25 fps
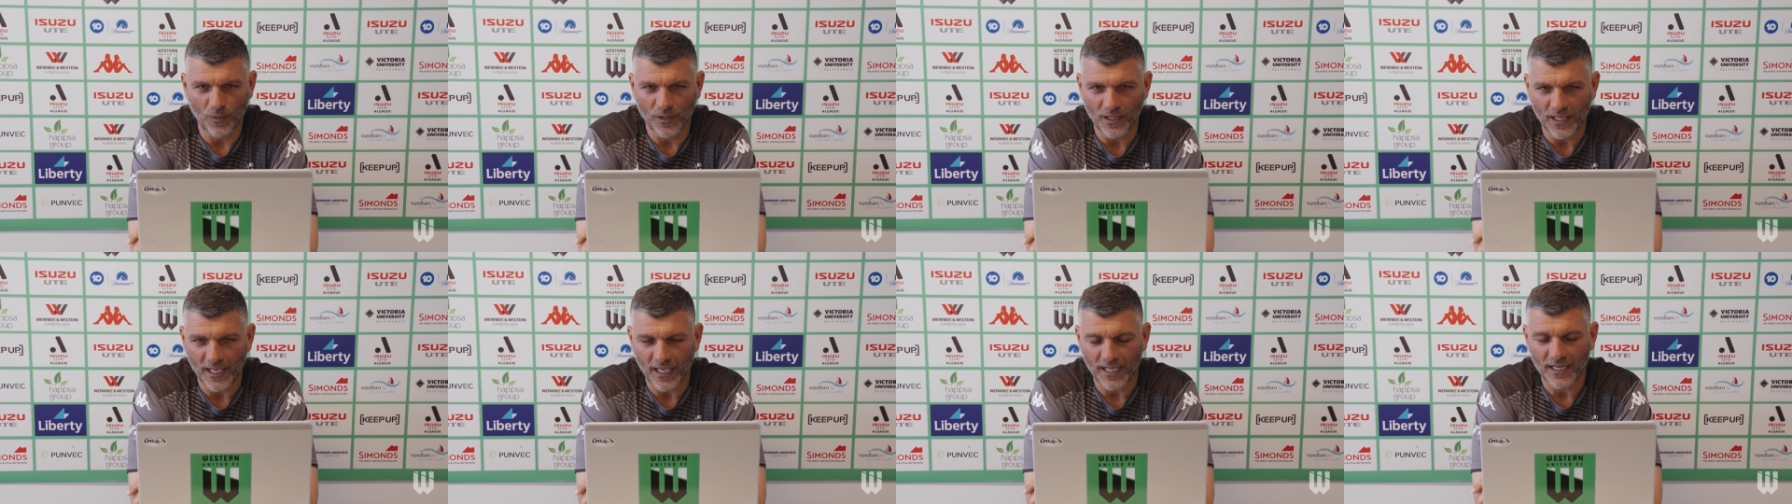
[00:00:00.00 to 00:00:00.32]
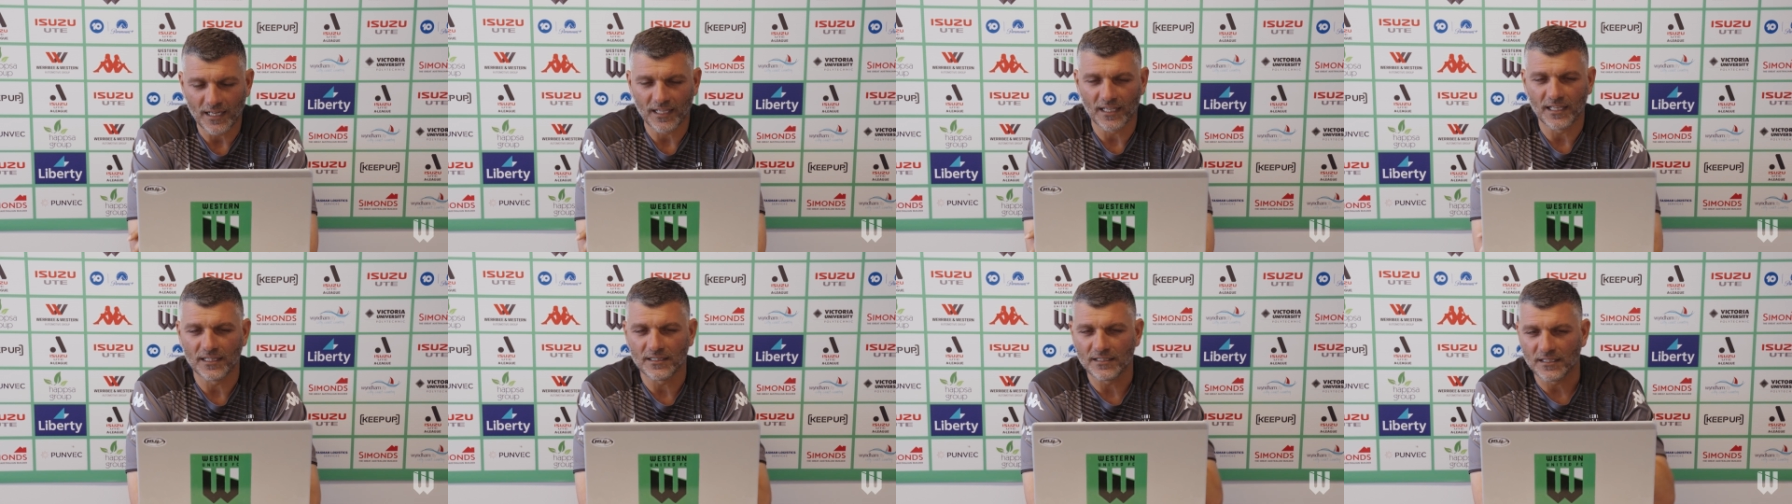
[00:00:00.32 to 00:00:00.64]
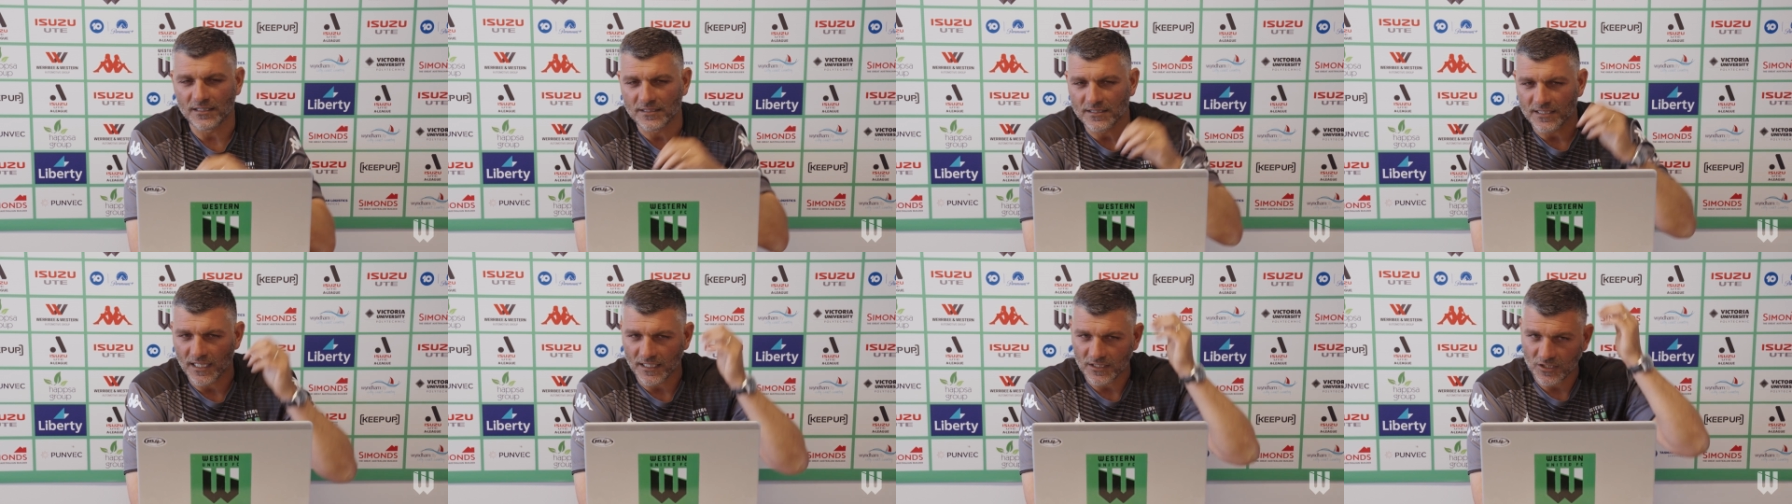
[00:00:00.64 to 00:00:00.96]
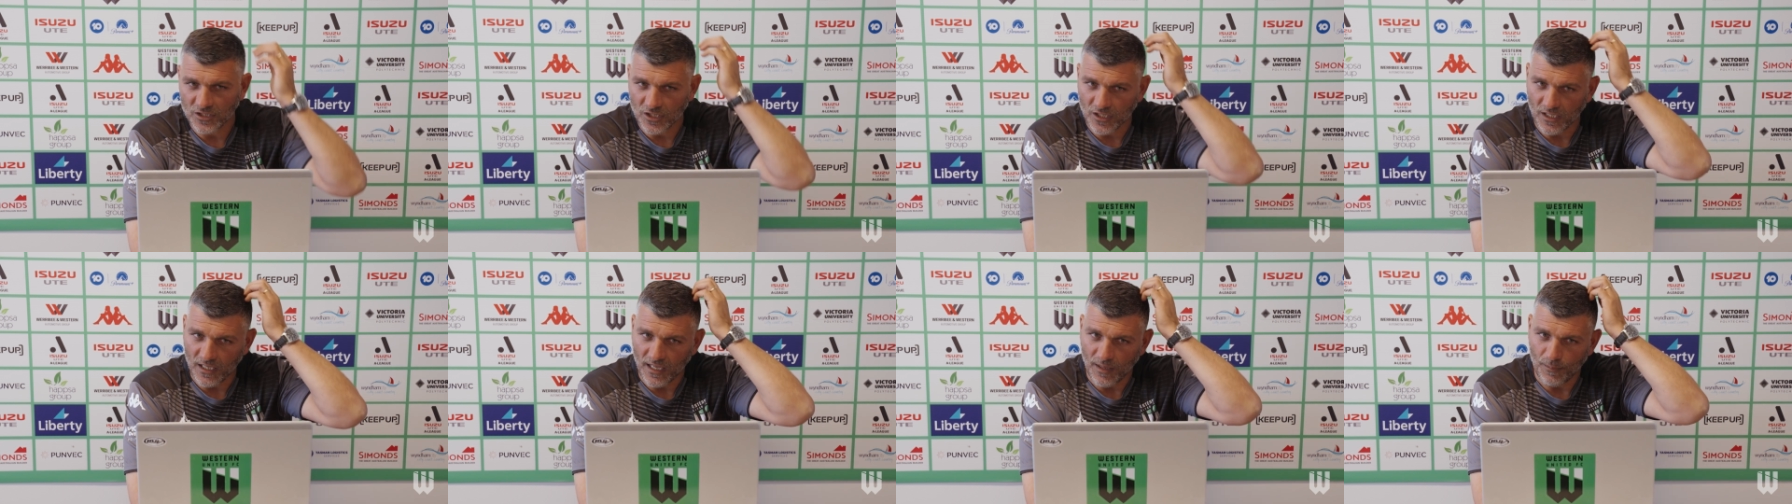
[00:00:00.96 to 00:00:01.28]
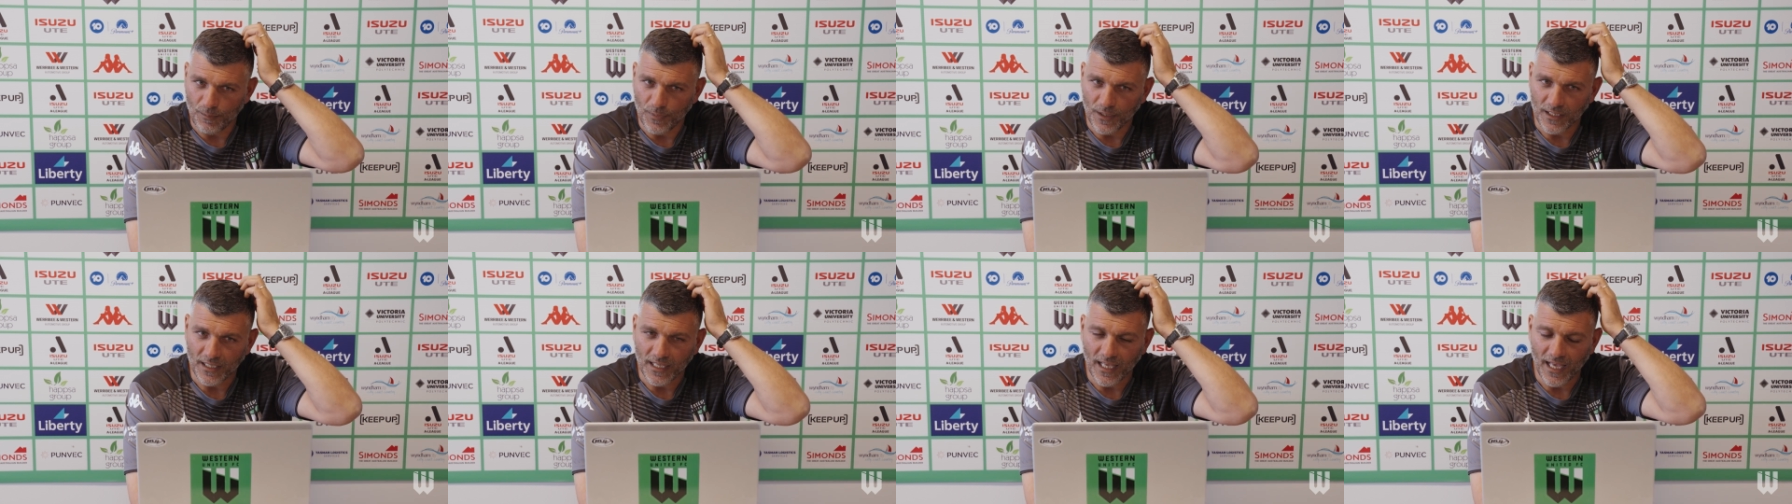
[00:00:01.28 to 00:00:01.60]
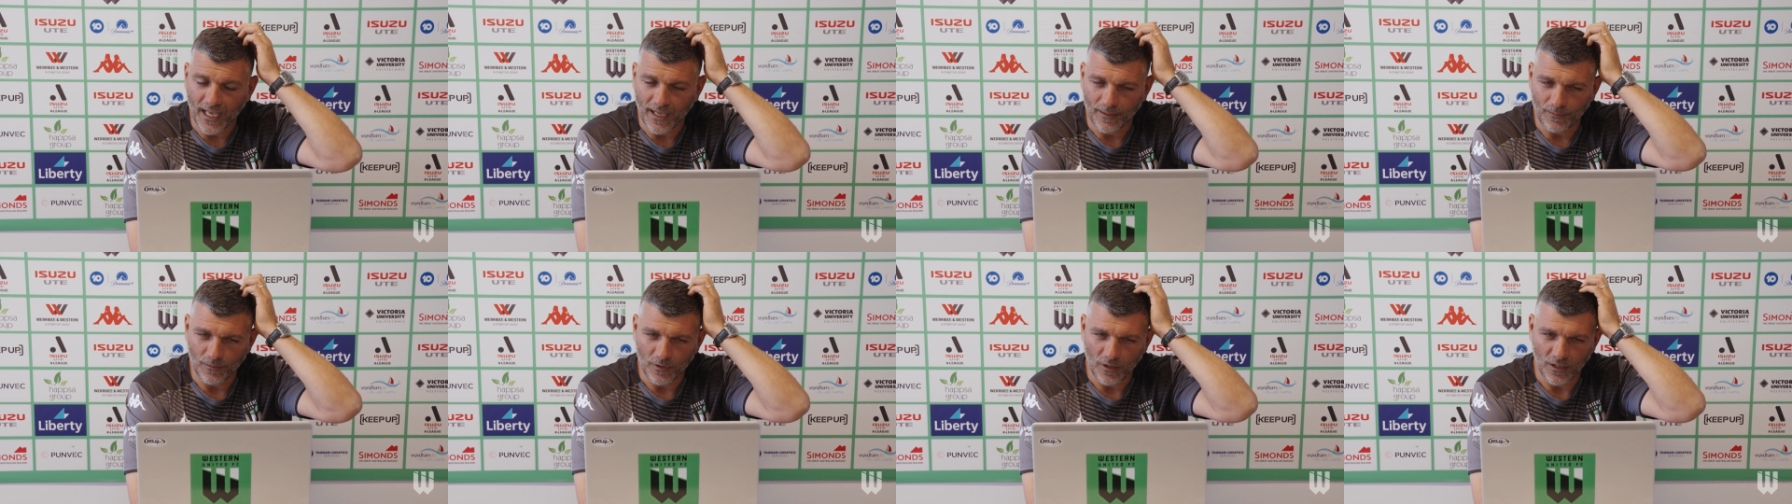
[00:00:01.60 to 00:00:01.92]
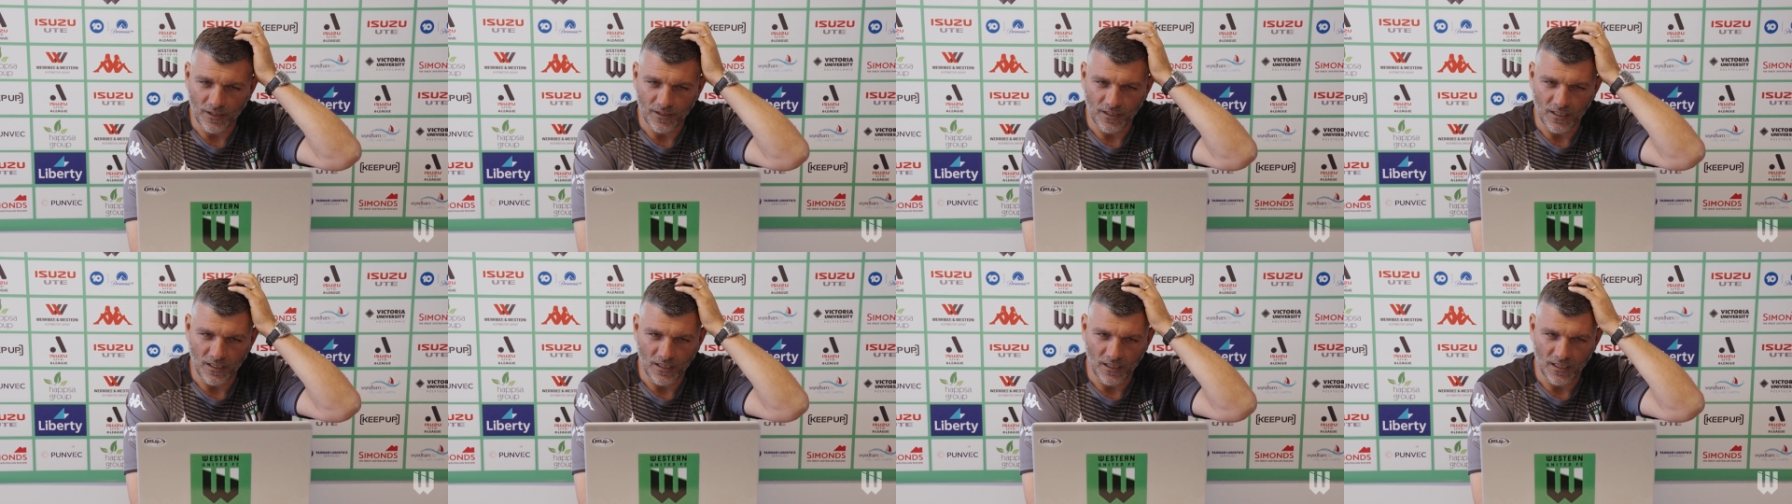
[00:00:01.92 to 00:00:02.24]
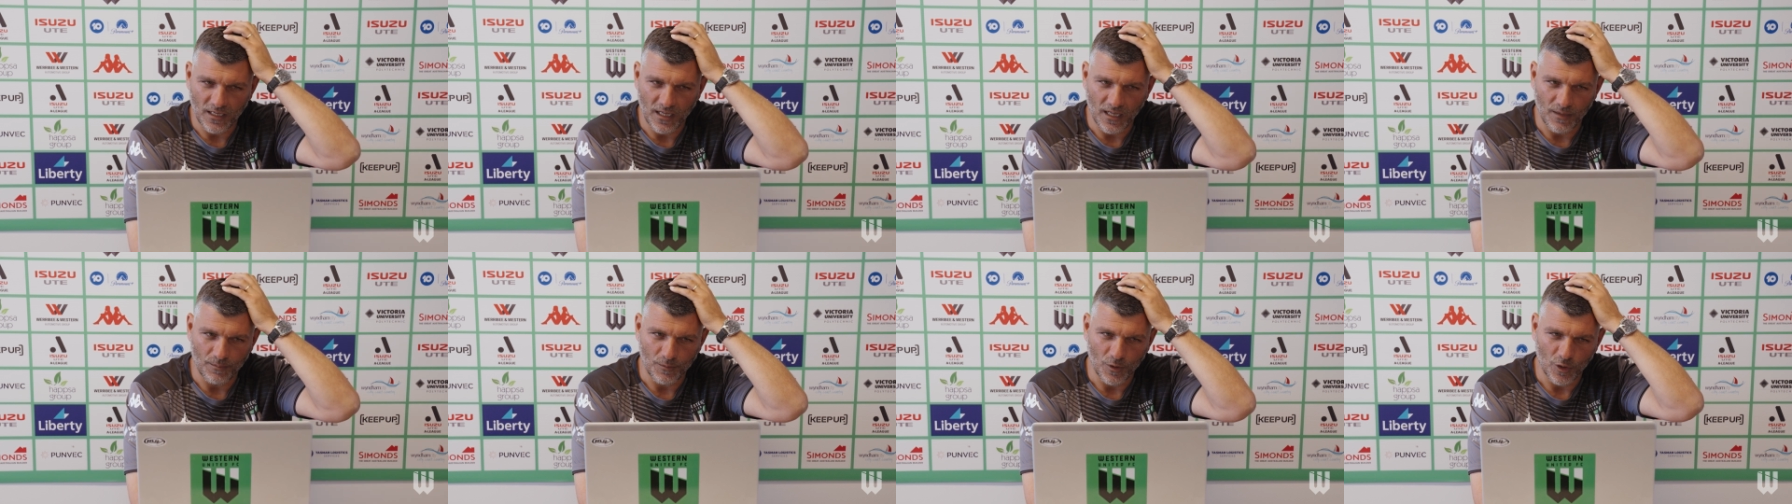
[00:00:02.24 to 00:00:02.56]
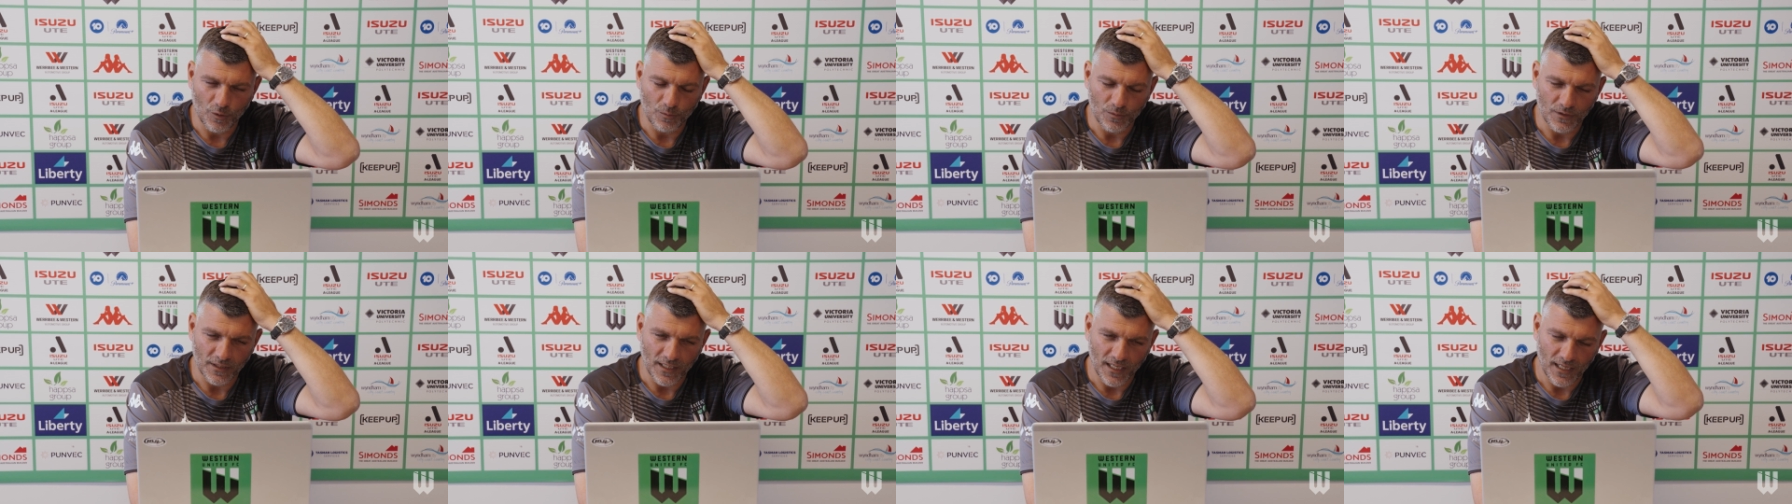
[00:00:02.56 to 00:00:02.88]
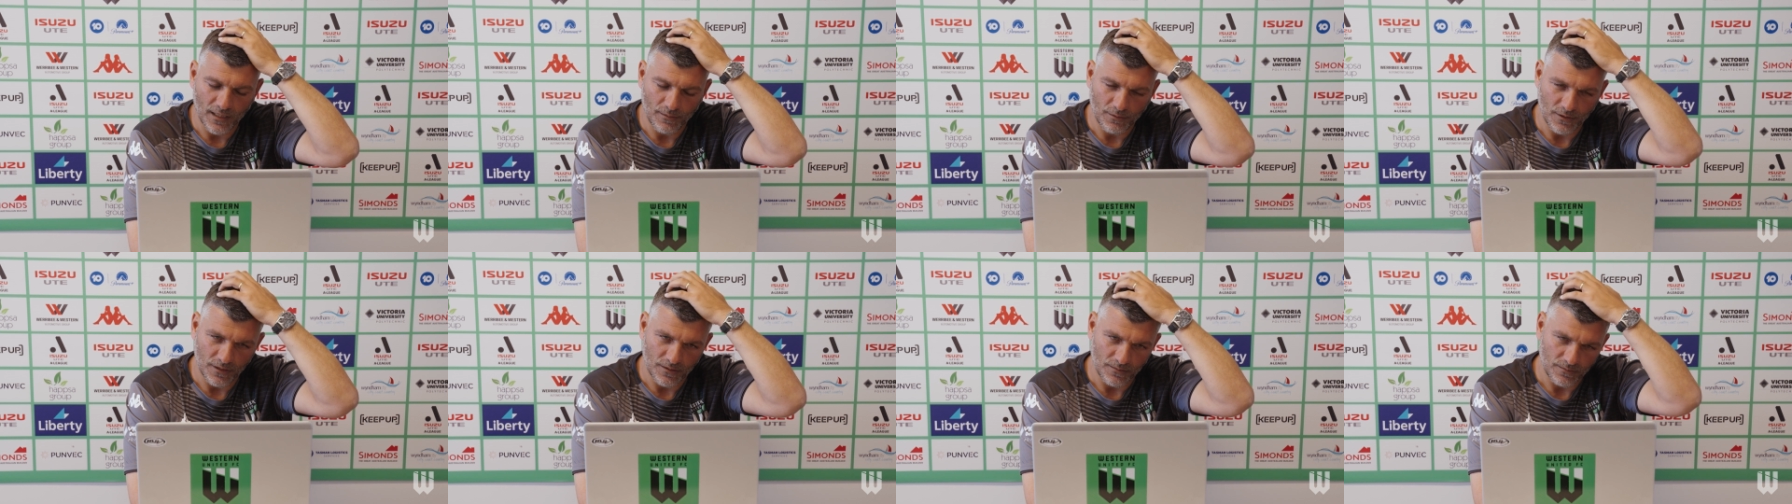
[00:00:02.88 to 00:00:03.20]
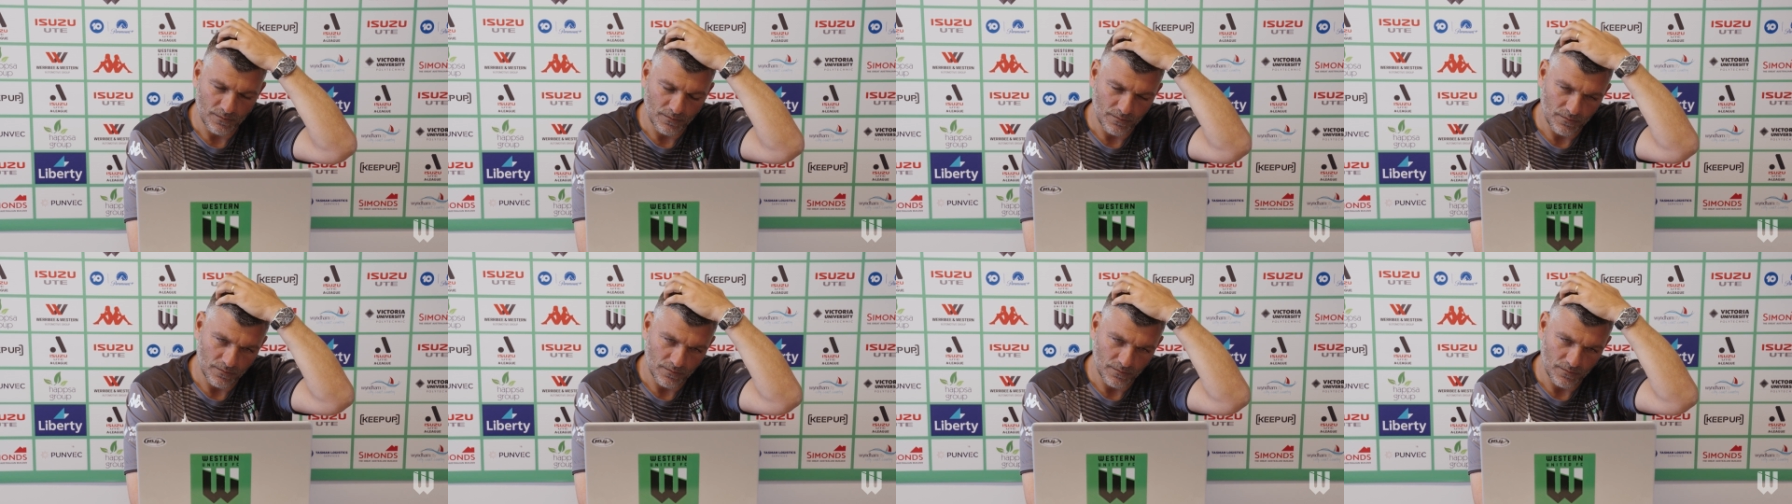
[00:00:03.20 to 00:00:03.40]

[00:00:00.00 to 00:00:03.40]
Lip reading: when you're heading into such a big game like the Melbourne Derby.